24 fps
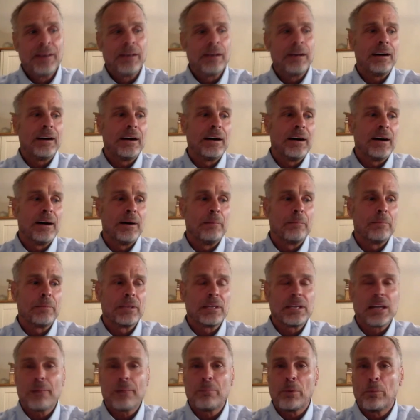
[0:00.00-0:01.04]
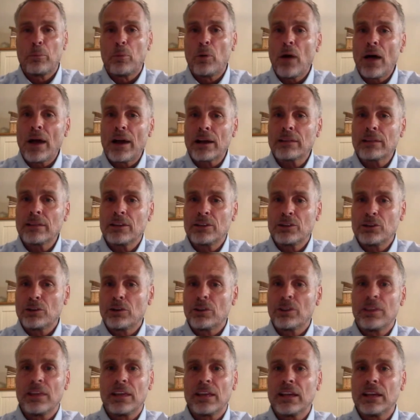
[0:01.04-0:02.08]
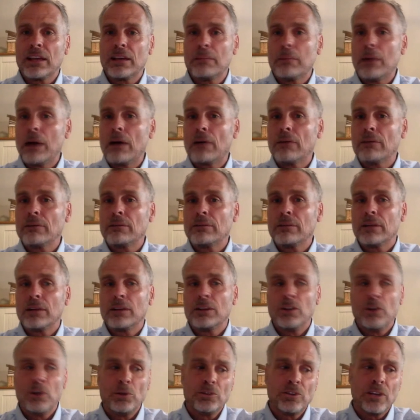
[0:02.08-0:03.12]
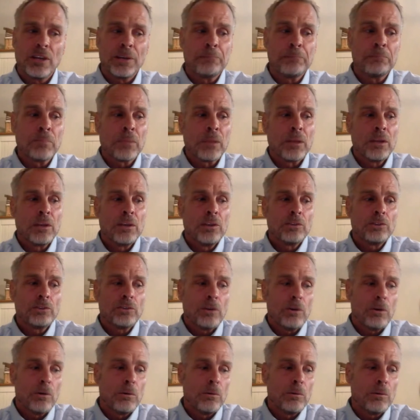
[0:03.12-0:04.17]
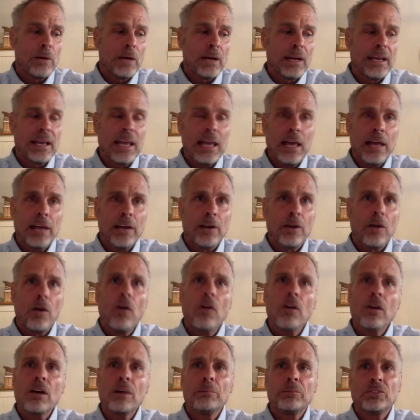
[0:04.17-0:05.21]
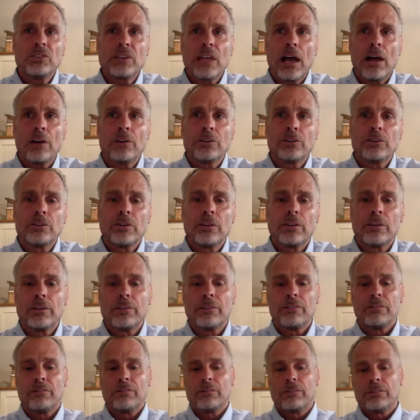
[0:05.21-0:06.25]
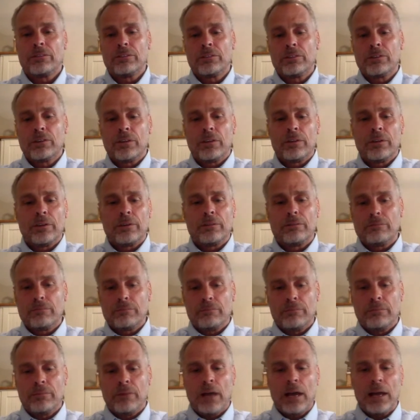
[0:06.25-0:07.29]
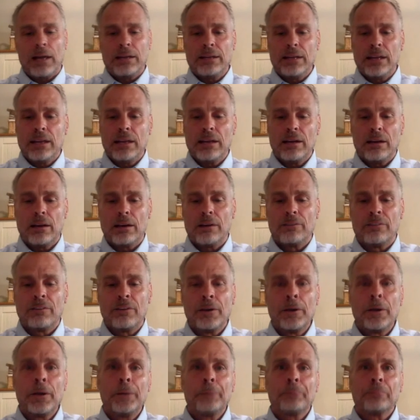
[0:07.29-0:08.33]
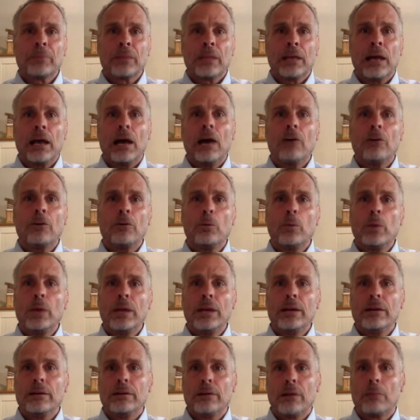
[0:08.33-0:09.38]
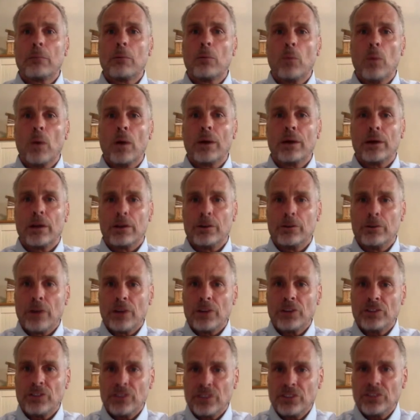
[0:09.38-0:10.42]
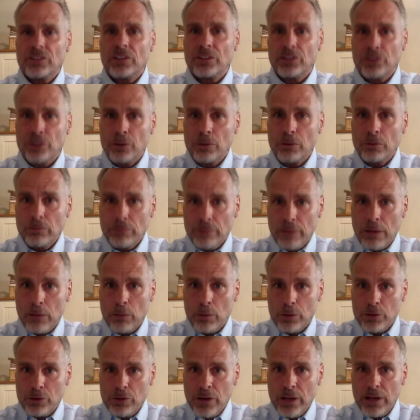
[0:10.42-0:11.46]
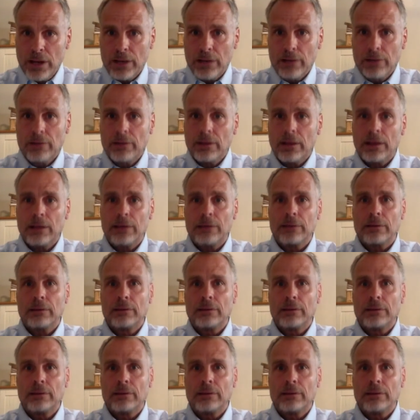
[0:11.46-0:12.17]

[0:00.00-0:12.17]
um, the type of product that you're thinking about uh, using. So again, it all comes down to the, to the idea of how do we, number one, address this issue that we're treating, and